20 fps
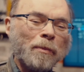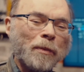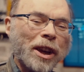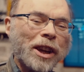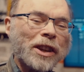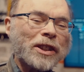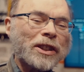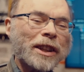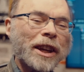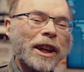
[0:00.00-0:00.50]

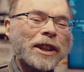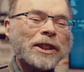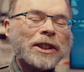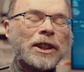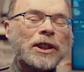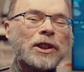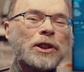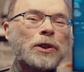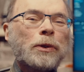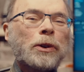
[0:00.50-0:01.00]
as an
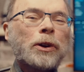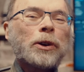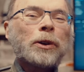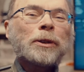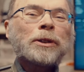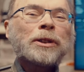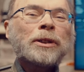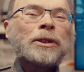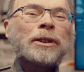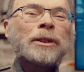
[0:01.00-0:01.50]

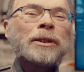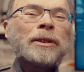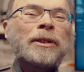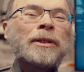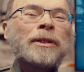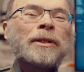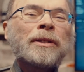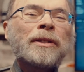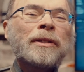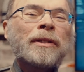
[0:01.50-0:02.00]
18-year-old
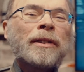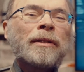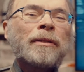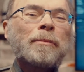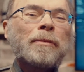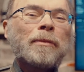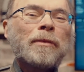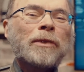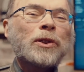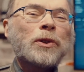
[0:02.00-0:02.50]

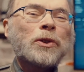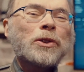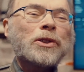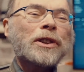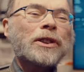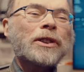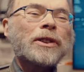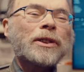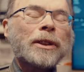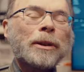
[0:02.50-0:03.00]

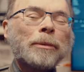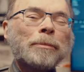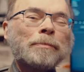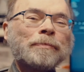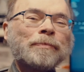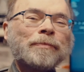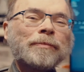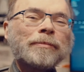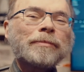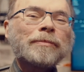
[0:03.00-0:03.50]
losing to them.
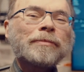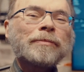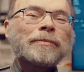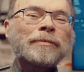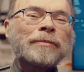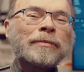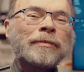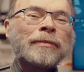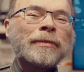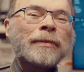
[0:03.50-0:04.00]

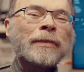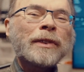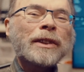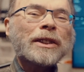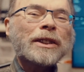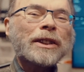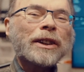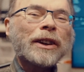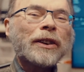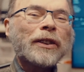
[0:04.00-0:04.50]

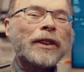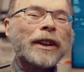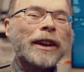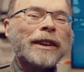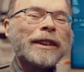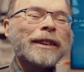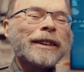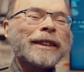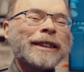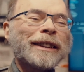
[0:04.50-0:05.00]
So that
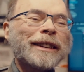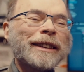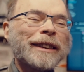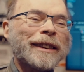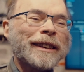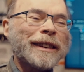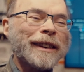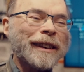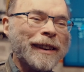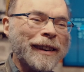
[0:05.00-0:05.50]

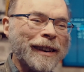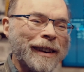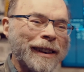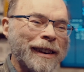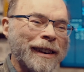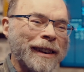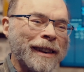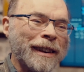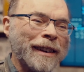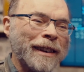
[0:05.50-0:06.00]

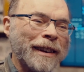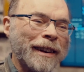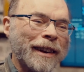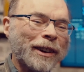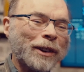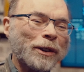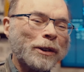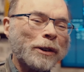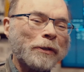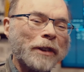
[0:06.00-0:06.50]
I
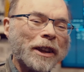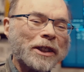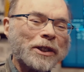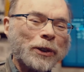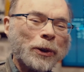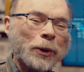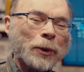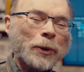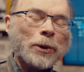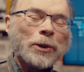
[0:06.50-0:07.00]
don't know if that's a
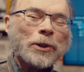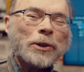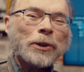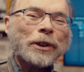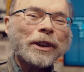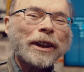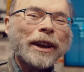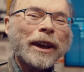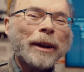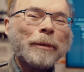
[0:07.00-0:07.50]
crucial
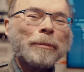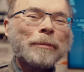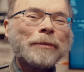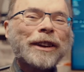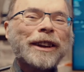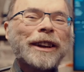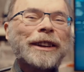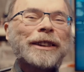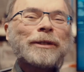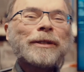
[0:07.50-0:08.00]
game,
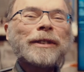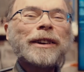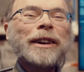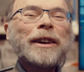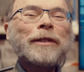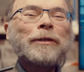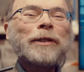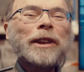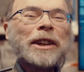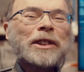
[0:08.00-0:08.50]
but I
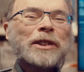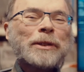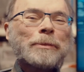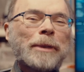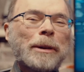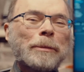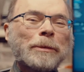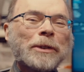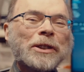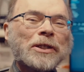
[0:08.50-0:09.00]
have lots of
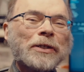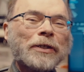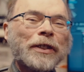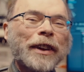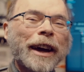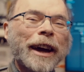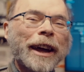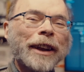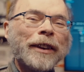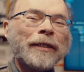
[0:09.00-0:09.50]
memories of
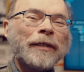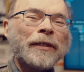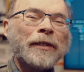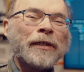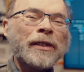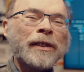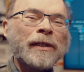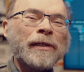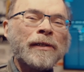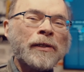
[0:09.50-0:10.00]
that.
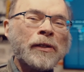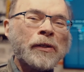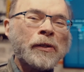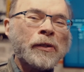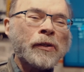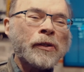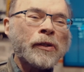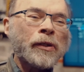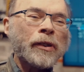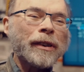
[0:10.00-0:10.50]

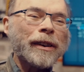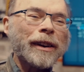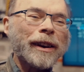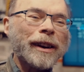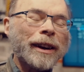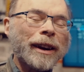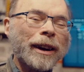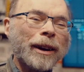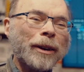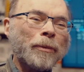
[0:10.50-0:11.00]

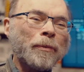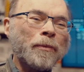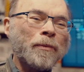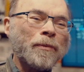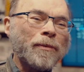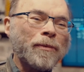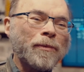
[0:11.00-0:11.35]
Um,